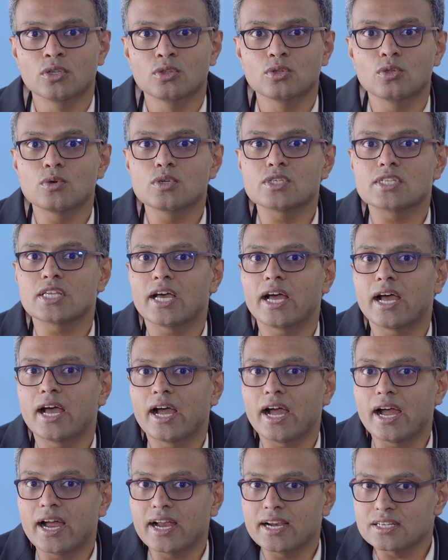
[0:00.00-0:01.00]
Those
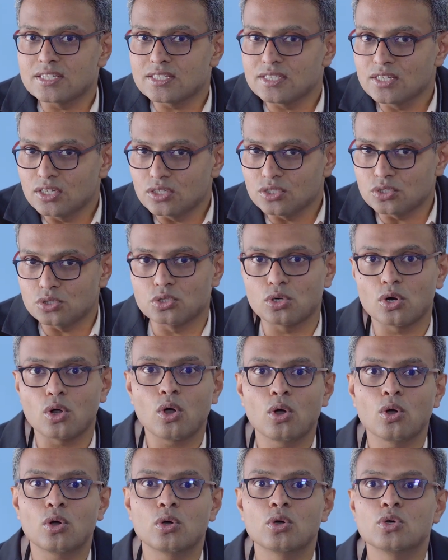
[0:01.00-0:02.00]
ads
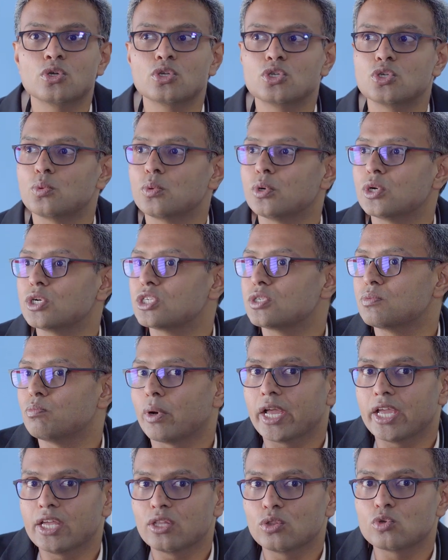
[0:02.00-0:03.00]
draw towards
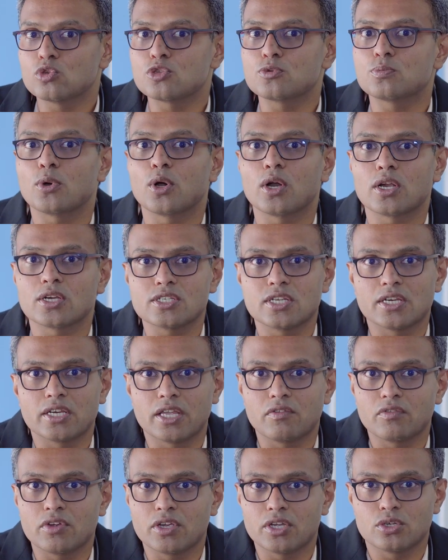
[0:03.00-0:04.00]
buying those products and
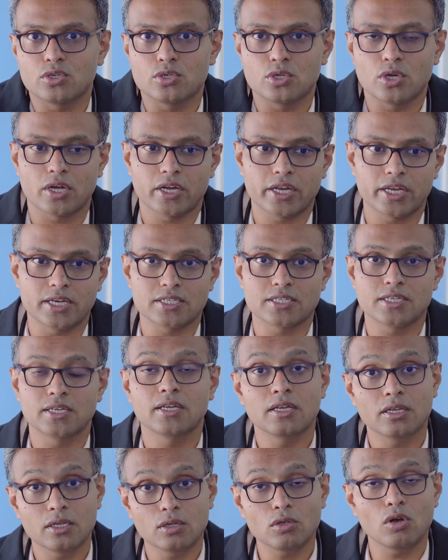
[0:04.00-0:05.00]
giving it to your kids.
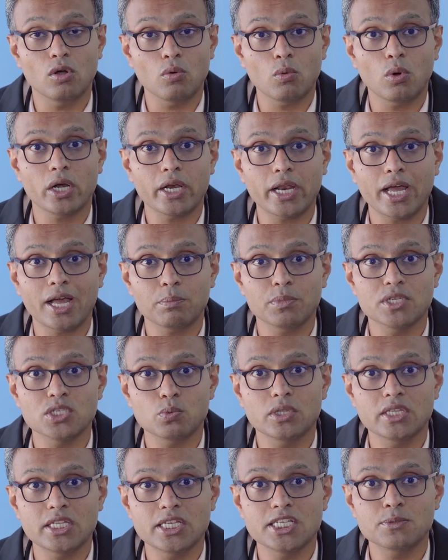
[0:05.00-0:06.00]
What happens
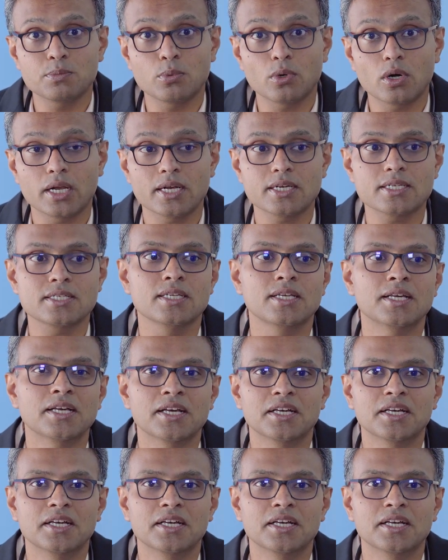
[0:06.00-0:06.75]
with these products?